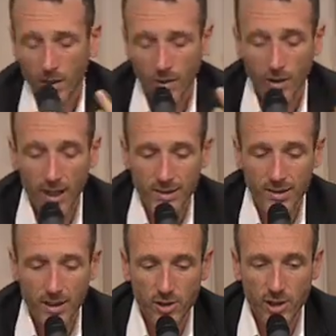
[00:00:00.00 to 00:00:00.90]
in the
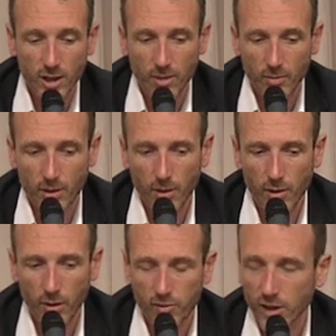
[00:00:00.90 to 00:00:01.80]
last AGM
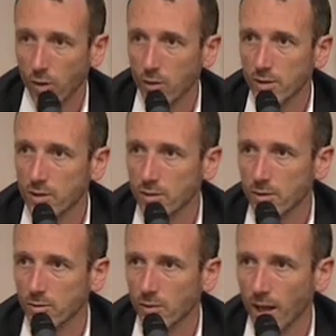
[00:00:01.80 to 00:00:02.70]
of
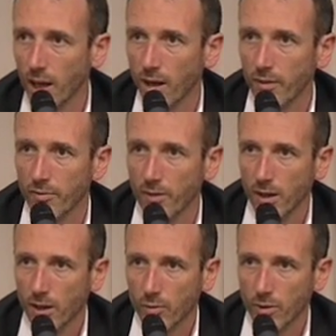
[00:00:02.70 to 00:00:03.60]
shareholders, we have,
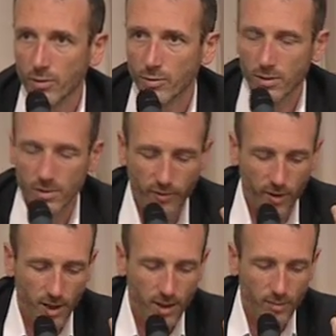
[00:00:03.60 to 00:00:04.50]
when
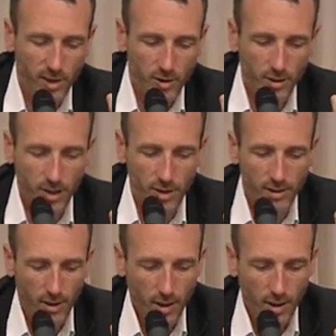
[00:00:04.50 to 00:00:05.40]
Frédéric mentioned
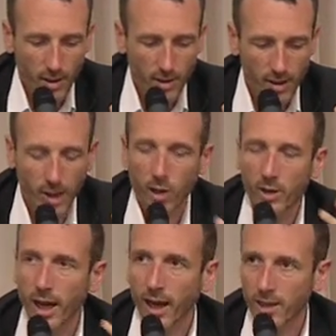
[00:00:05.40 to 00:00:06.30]
that
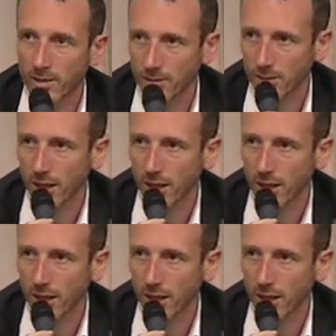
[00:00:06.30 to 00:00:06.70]
Danone had